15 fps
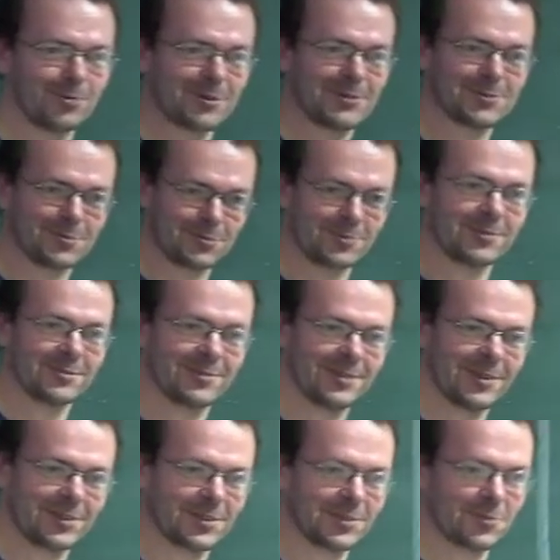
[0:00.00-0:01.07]
right, so
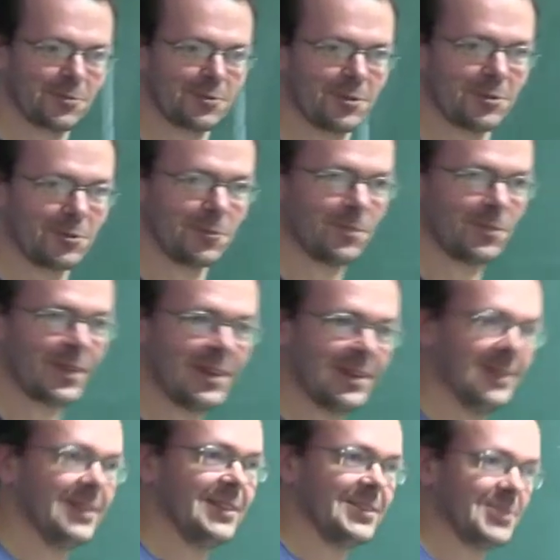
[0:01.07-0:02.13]
I can continue.
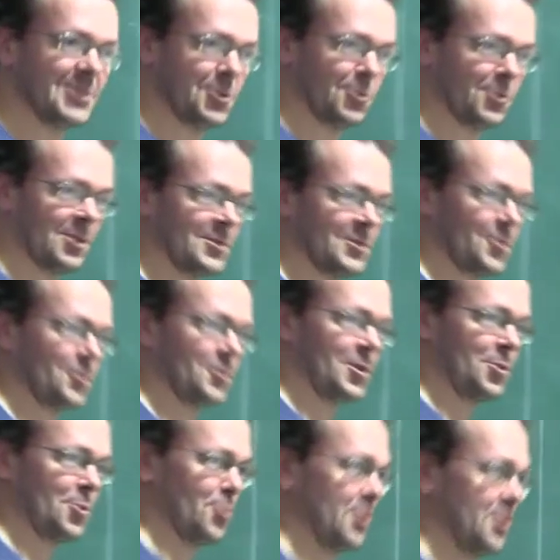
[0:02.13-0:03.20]
So let's
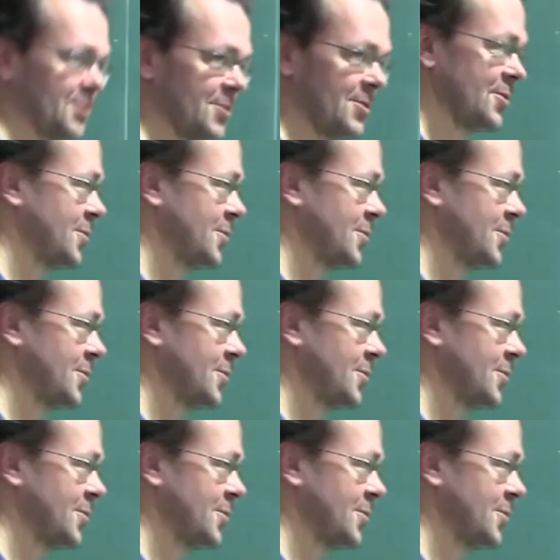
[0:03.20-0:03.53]
continue with